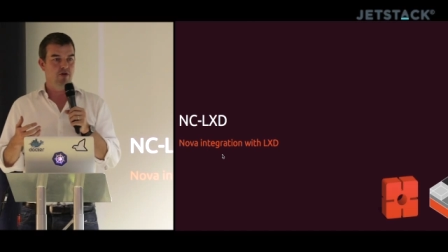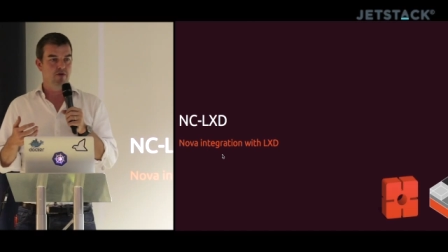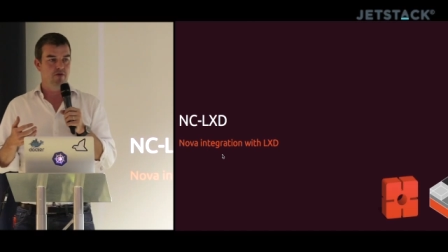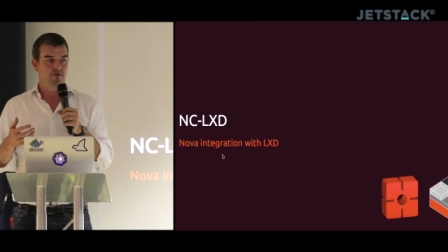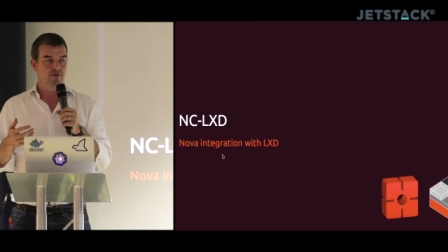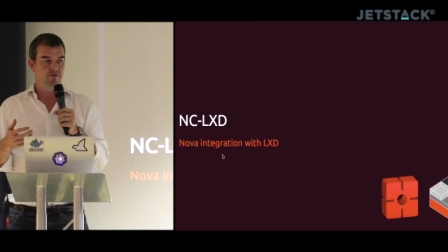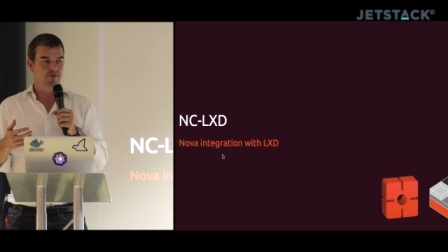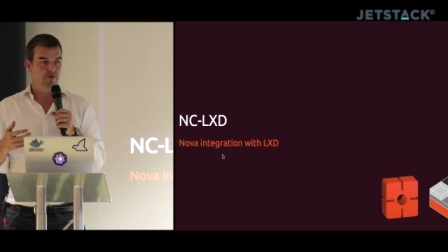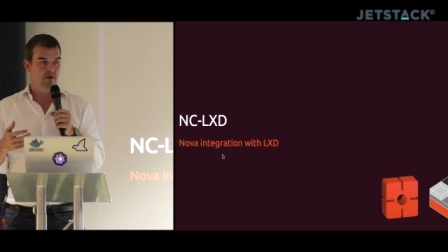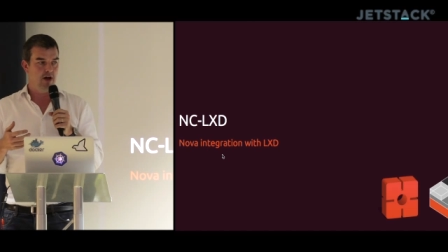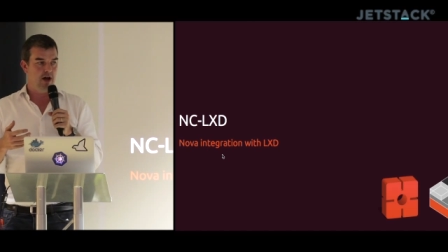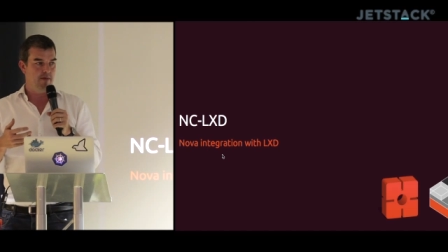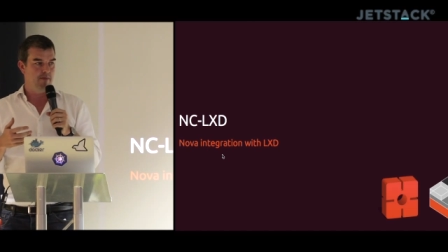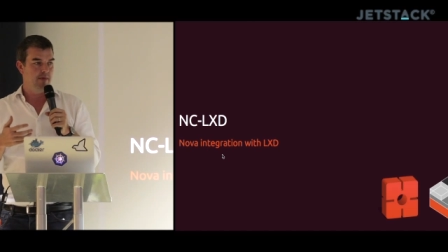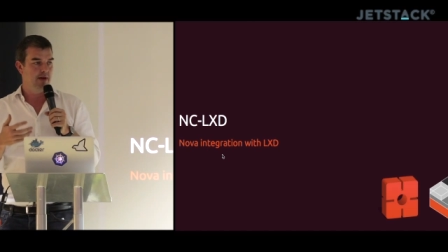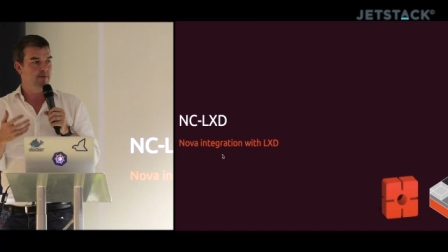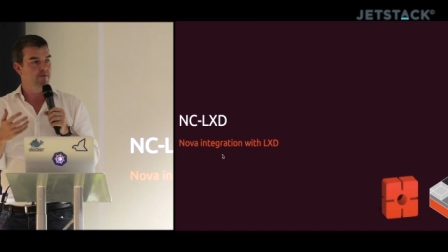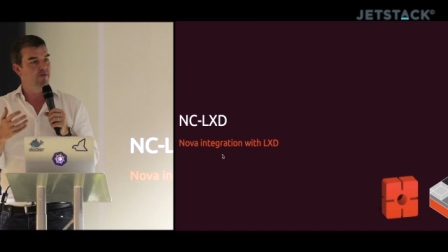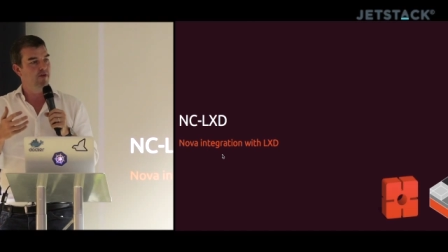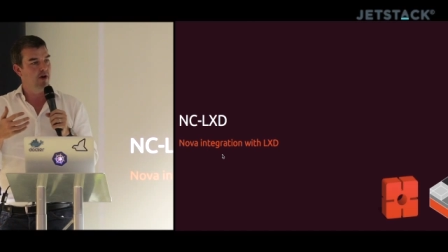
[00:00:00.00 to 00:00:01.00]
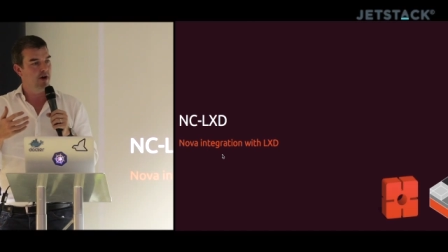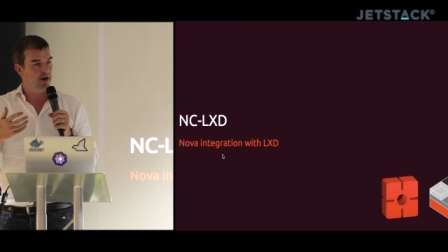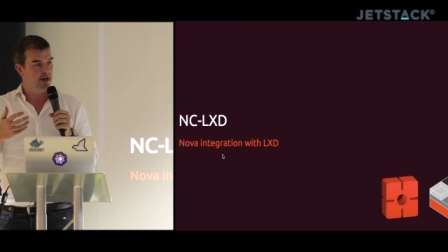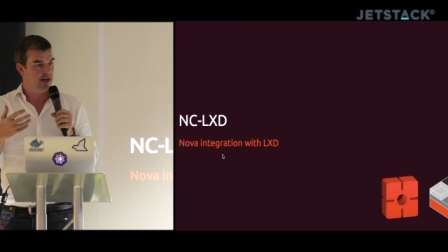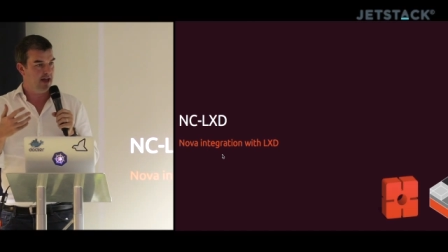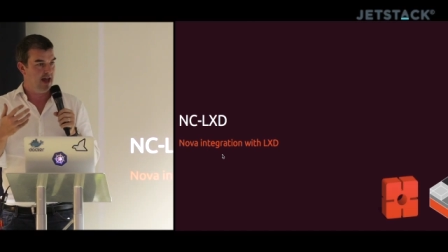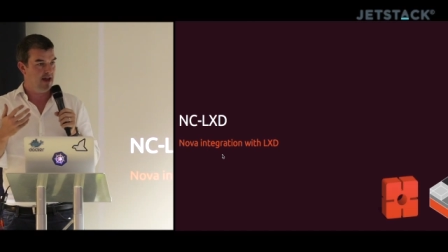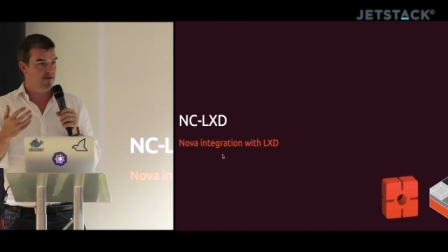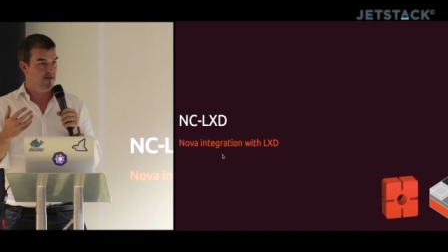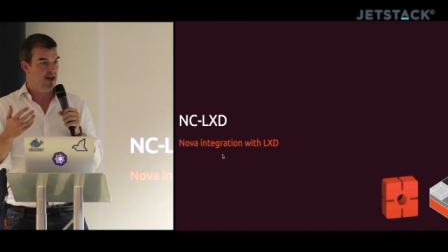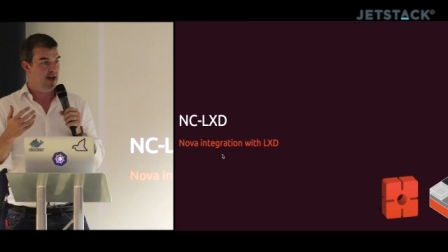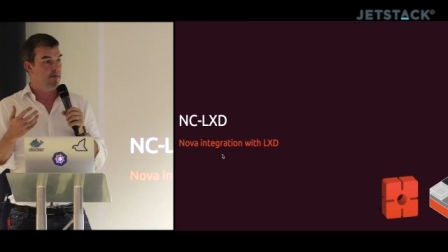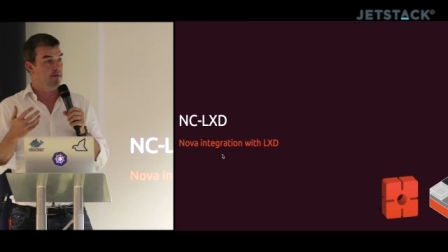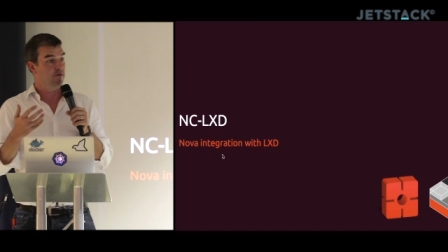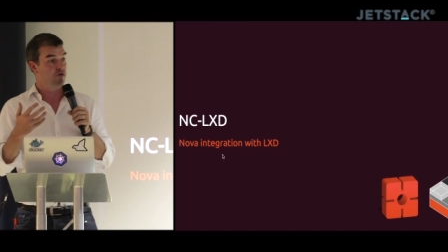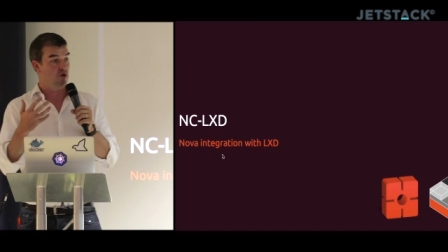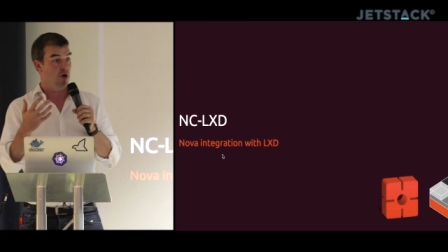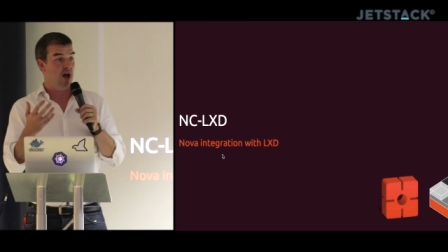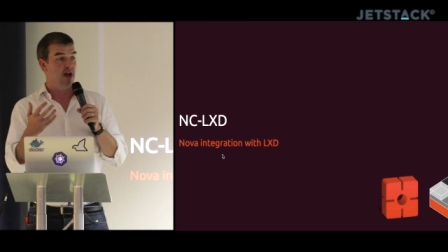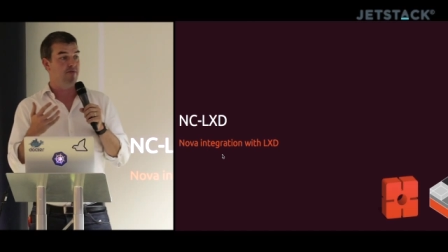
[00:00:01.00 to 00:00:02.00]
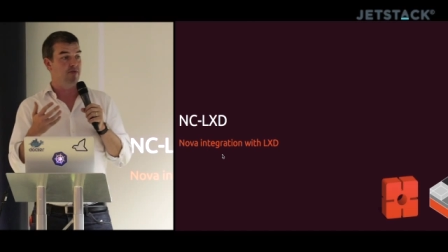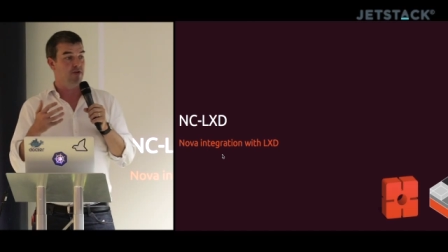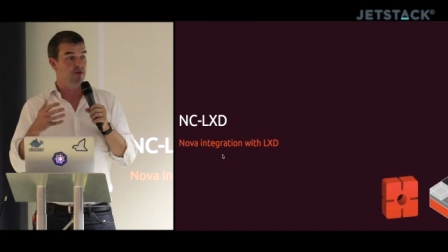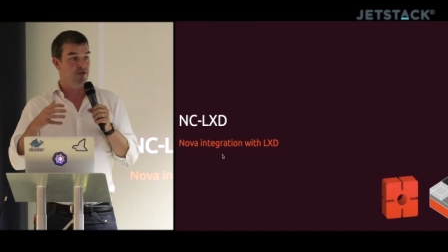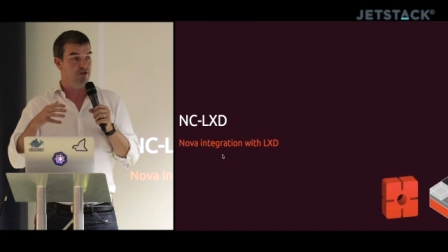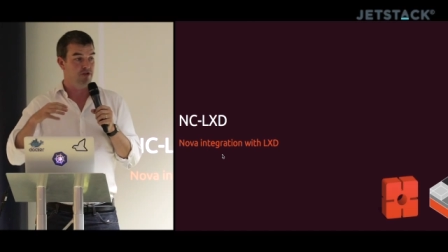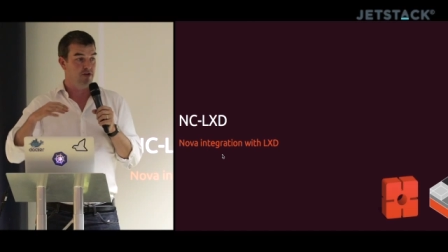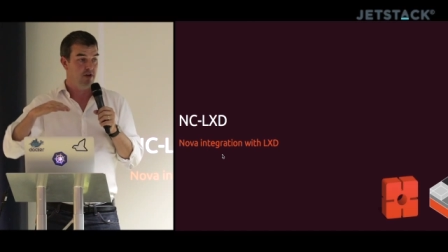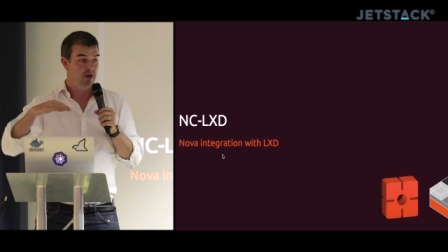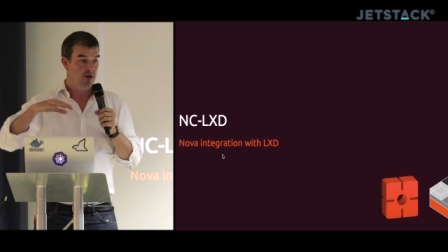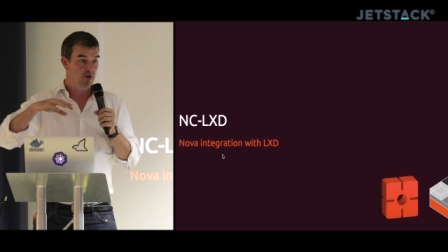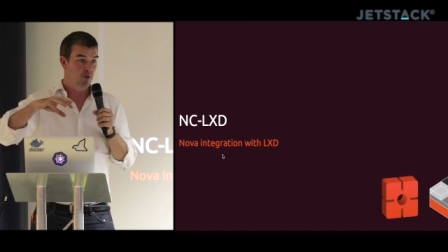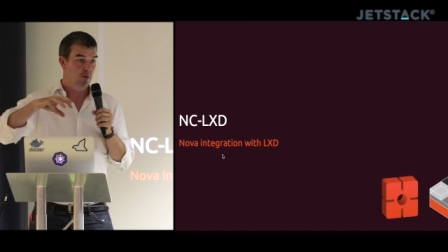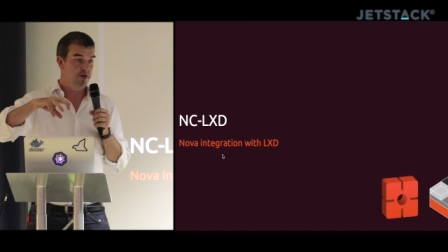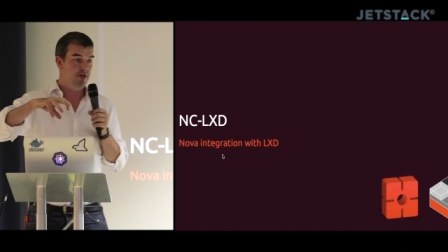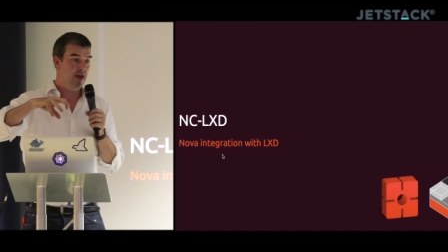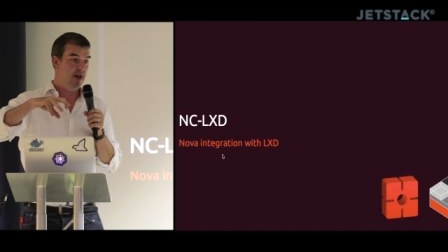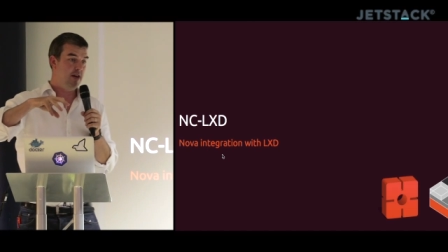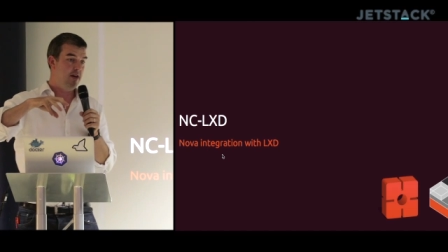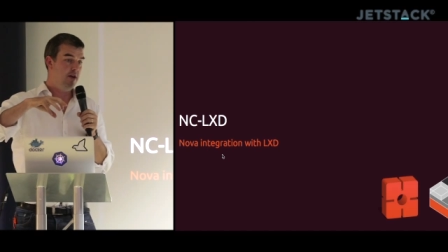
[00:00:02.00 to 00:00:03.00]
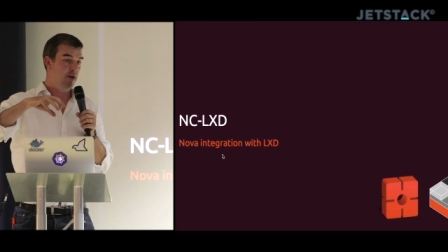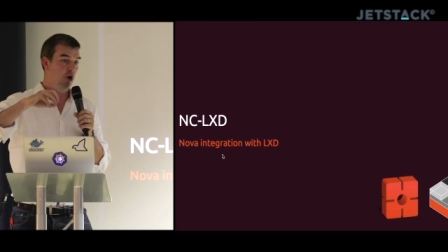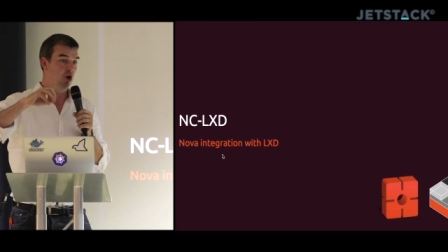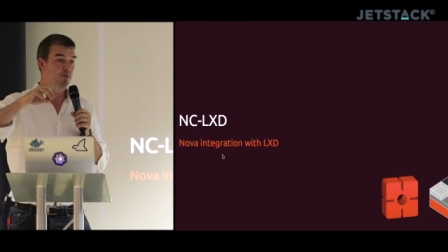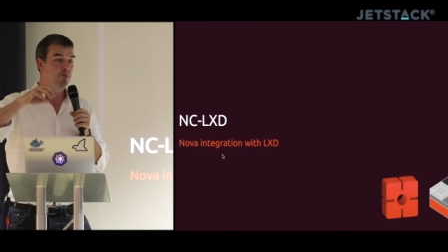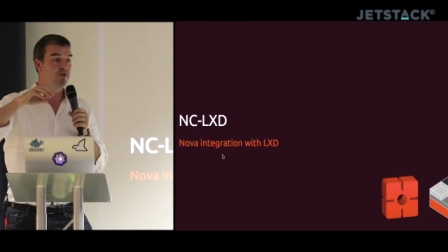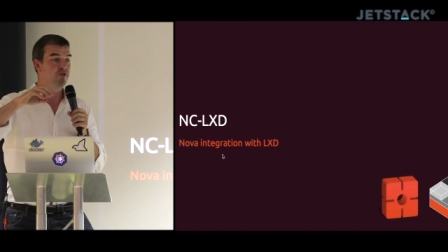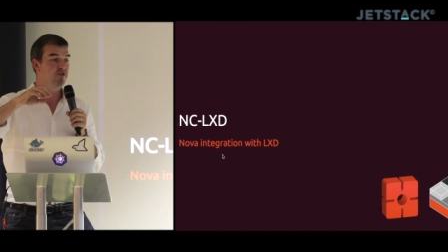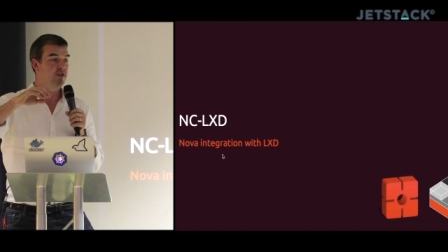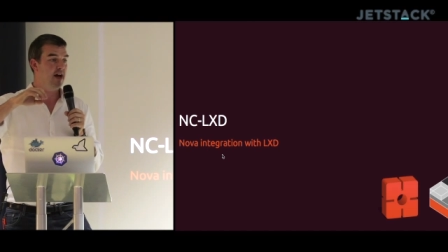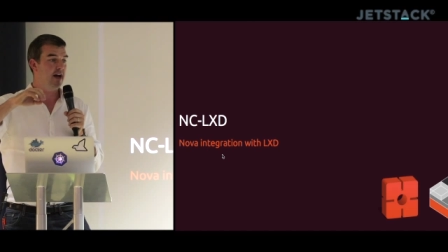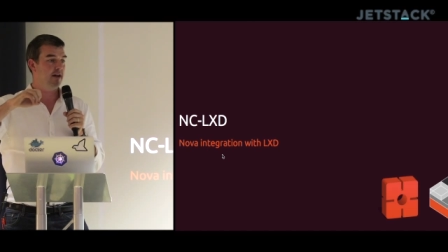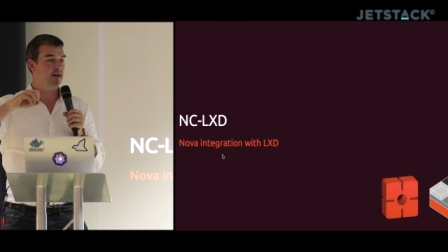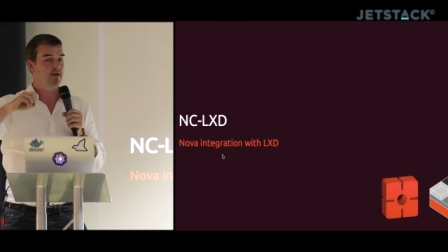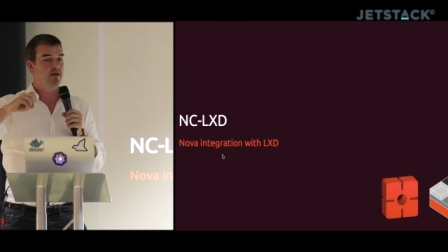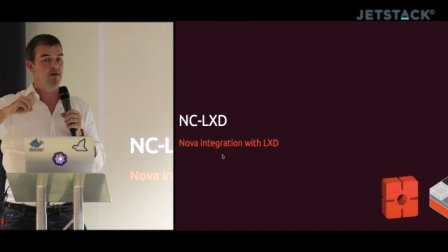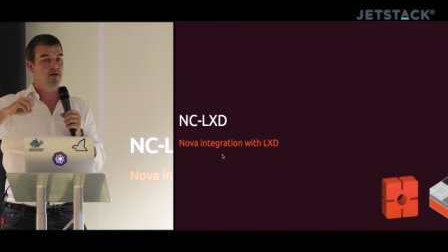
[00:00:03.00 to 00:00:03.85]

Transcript: of libvirt and KVM drivers within OpenStack.